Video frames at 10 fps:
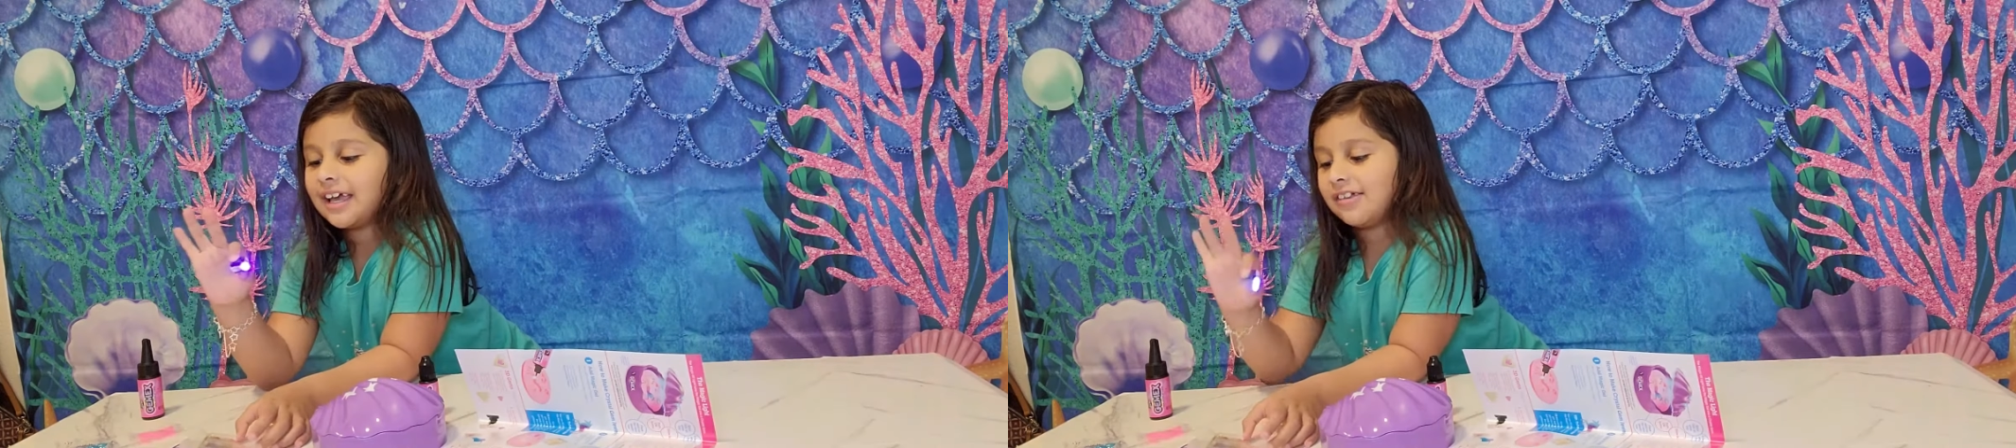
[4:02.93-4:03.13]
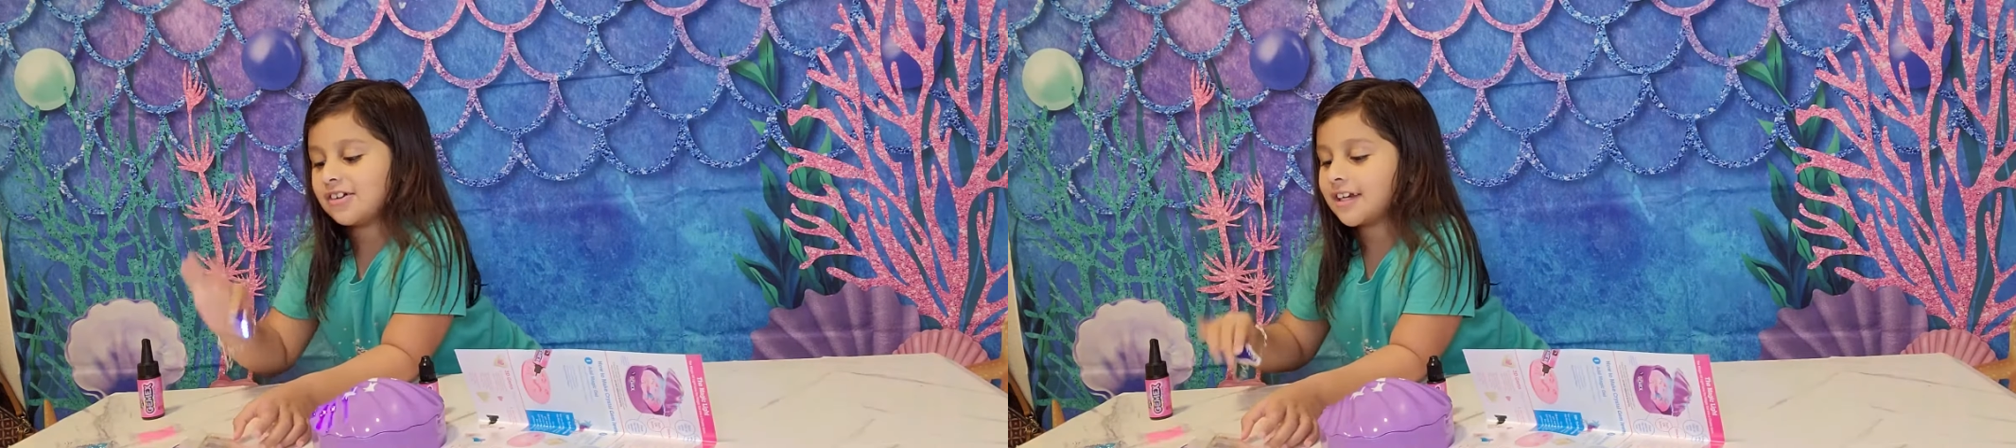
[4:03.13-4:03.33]

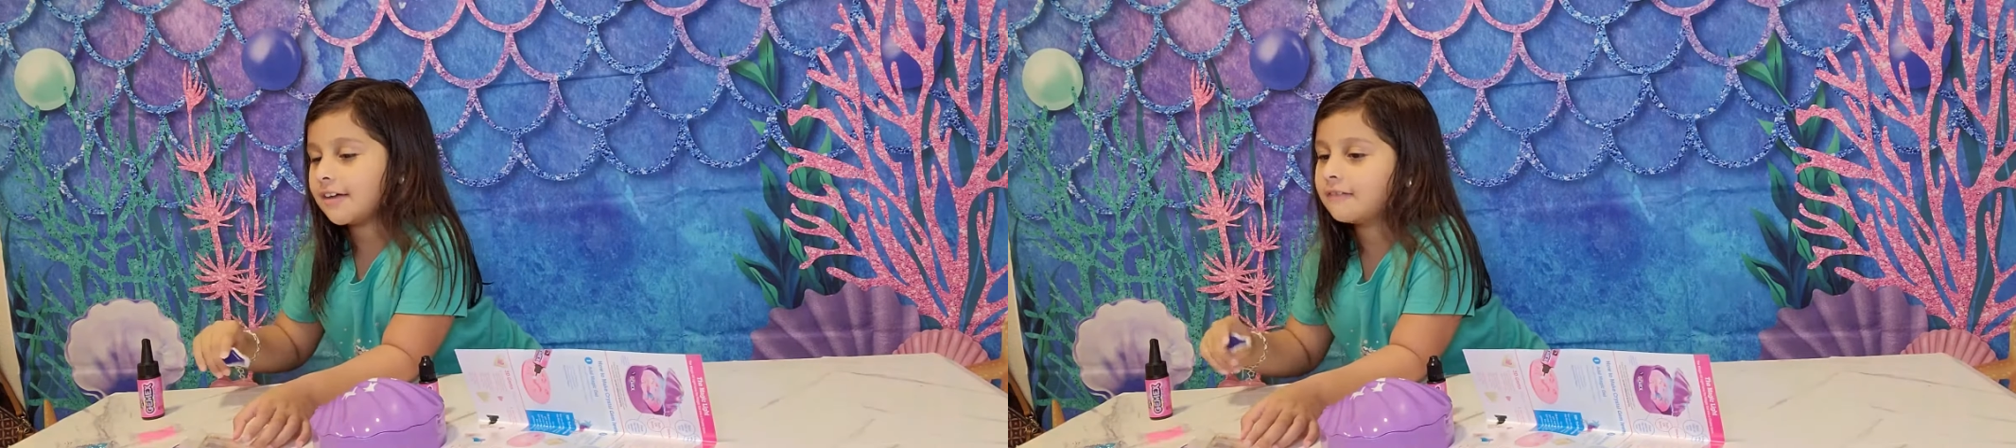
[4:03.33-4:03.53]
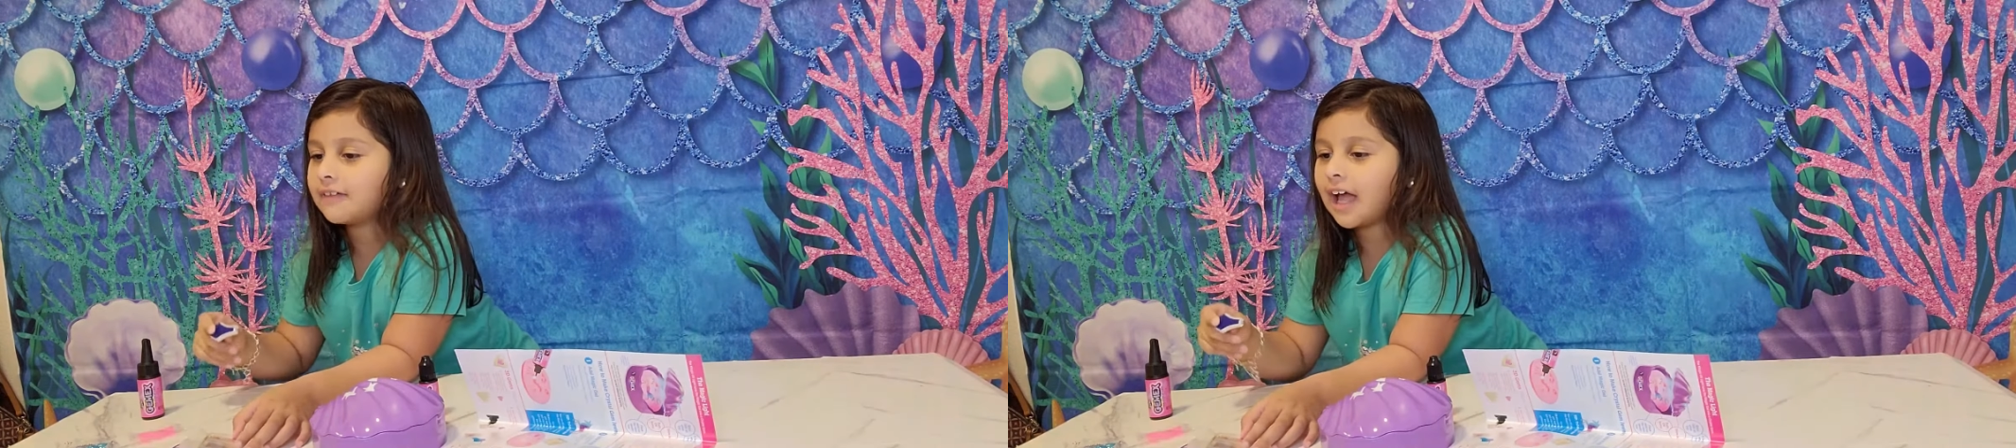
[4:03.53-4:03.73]
It looks
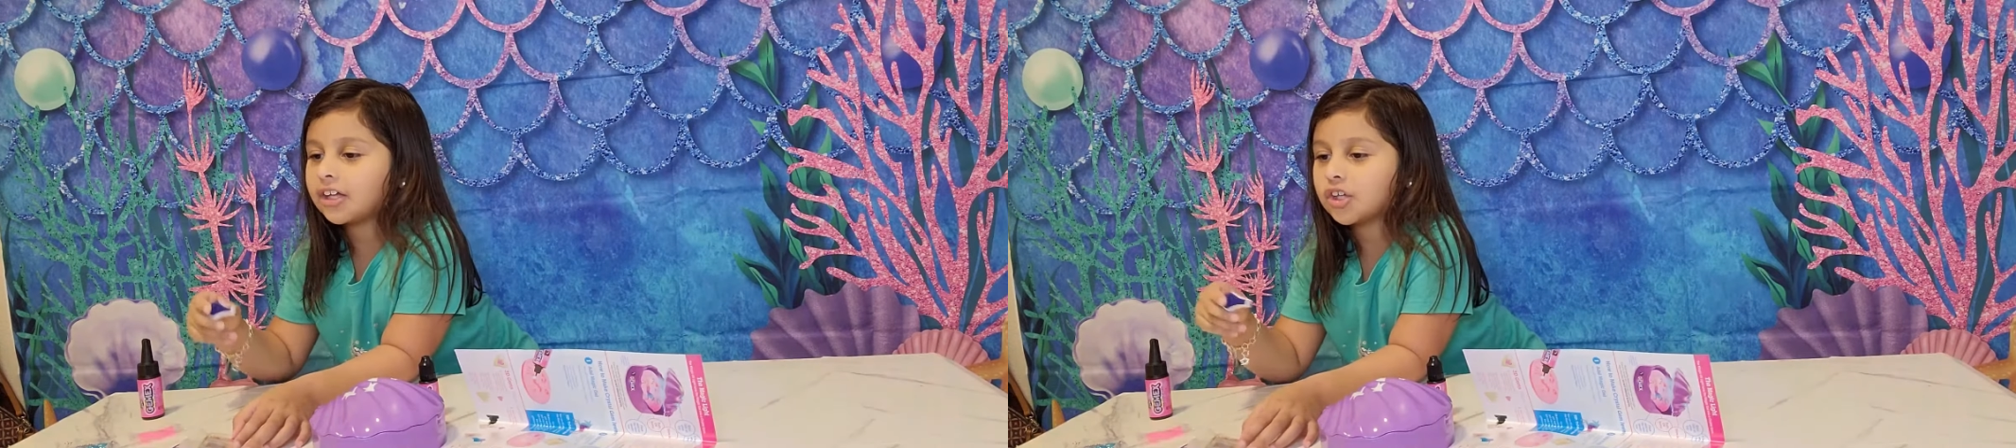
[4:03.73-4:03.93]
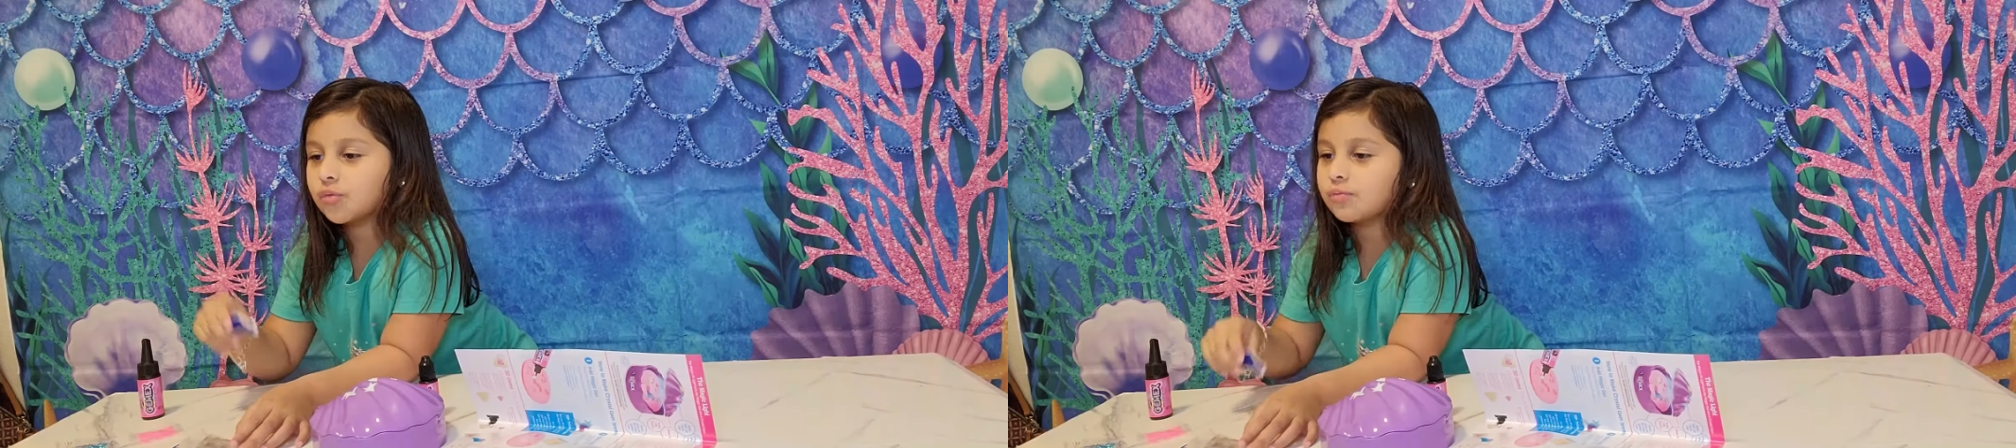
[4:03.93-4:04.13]
like a
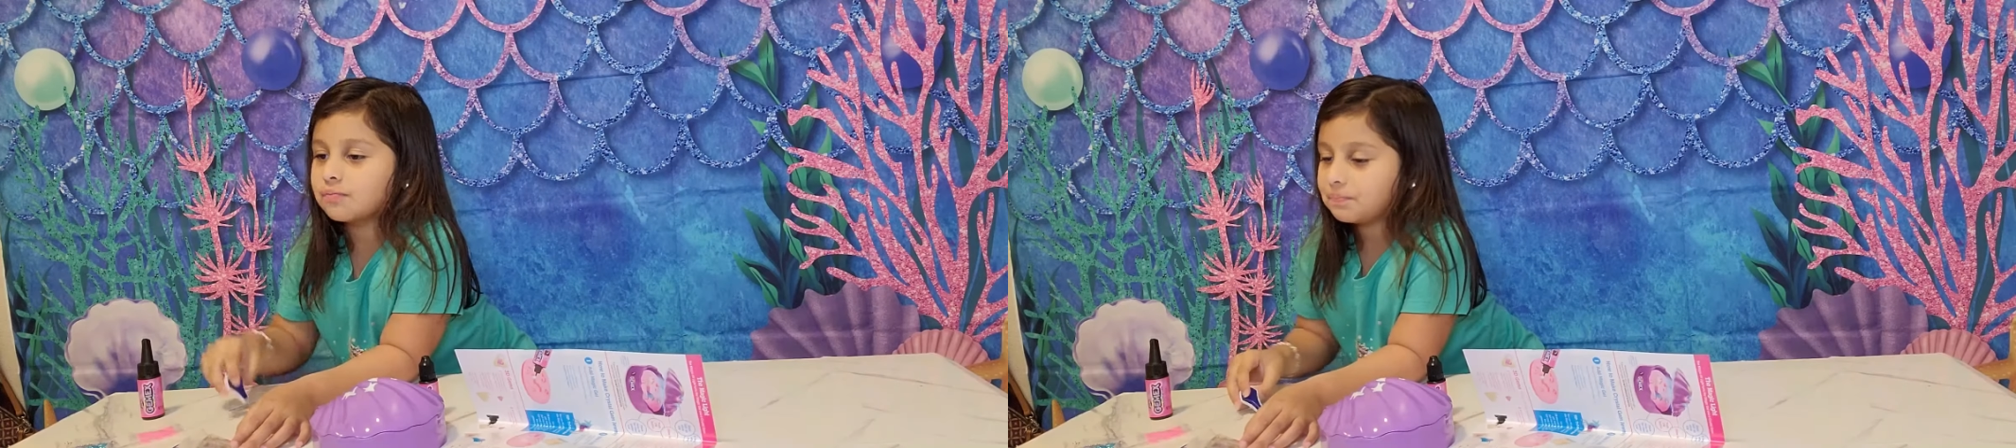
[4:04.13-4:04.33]
vacuum.